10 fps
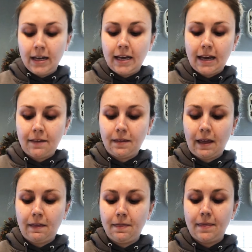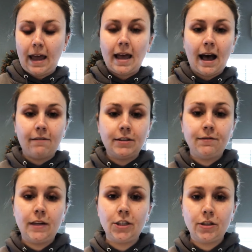and then they have to
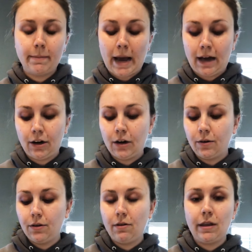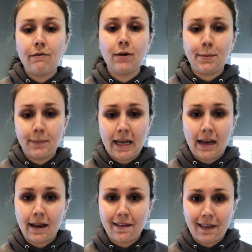finish the pattern, or you leave one
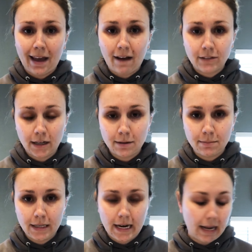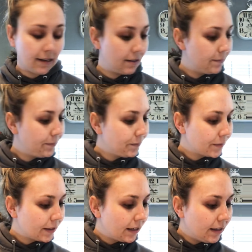blank and they have to complete it.
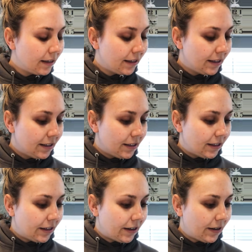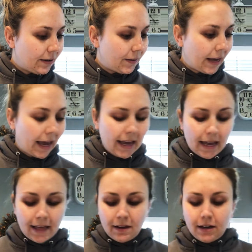Okay,
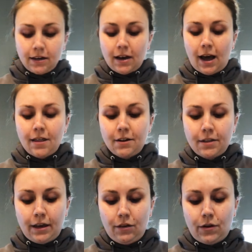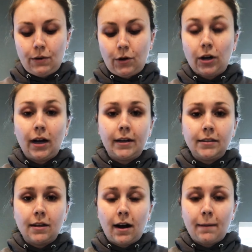and then another thing you can work on
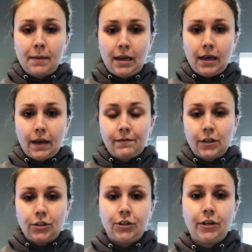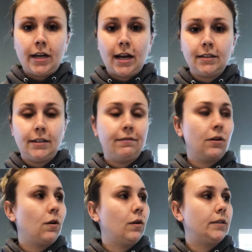is copying. If your student has
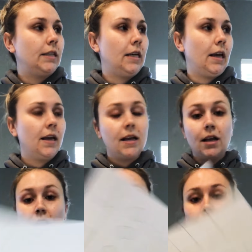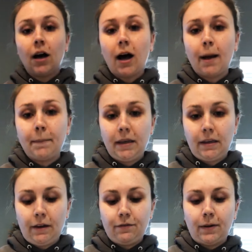difficulty
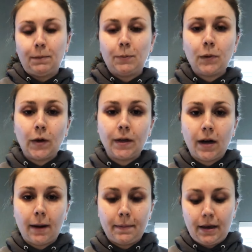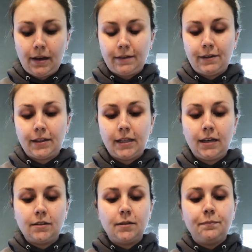copying from the board, copying different
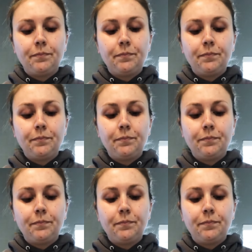things,